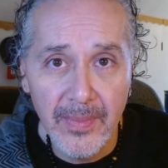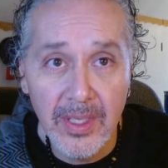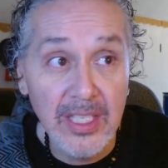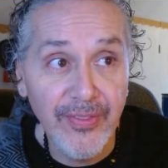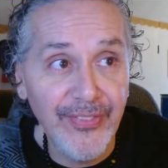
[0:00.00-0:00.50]

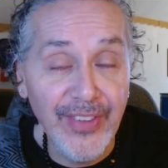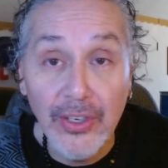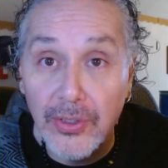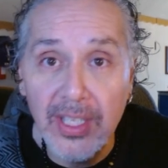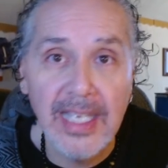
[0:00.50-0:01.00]
that's
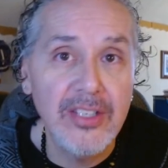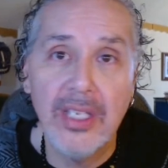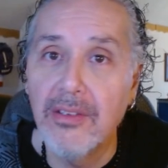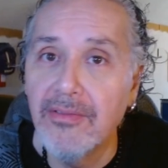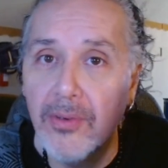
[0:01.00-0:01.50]
filled, like
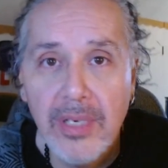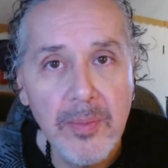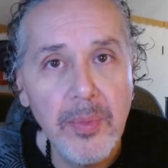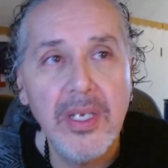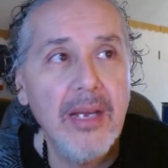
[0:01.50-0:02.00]
you've already
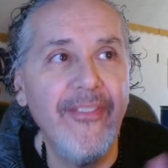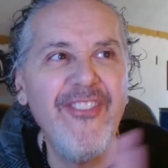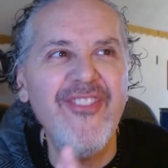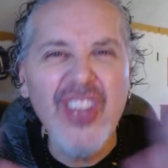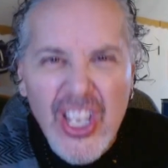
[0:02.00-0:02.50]
pointed out,
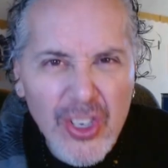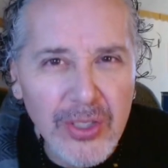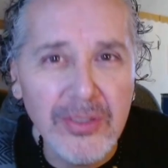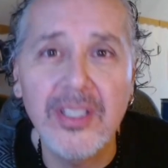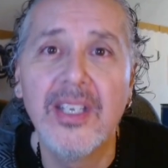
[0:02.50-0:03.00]

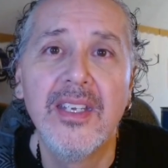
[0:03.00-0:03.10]
filled